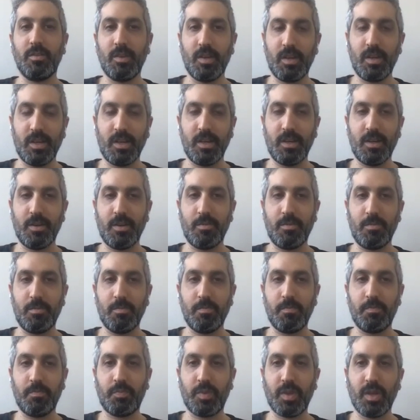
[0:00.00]

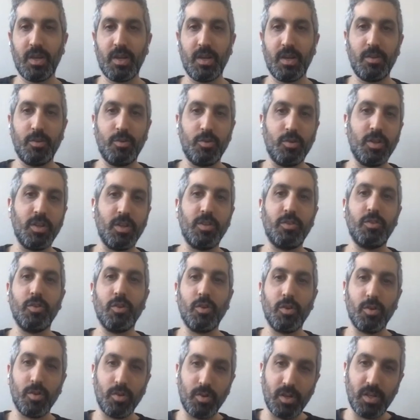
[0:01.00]

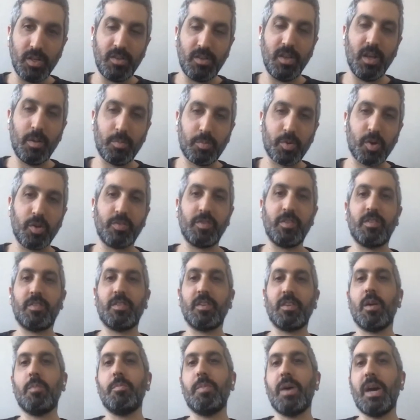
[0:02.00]
your ETL process
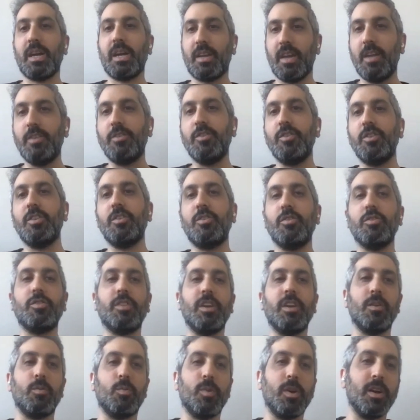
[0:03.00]
to come back, and you need your
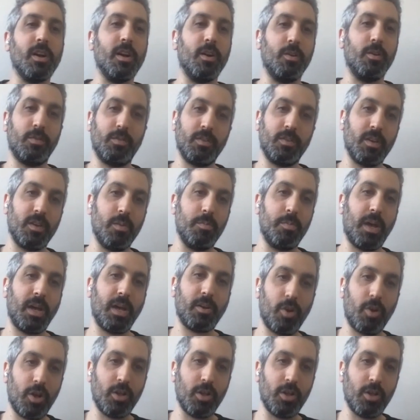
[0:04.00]
data warehouse to come back.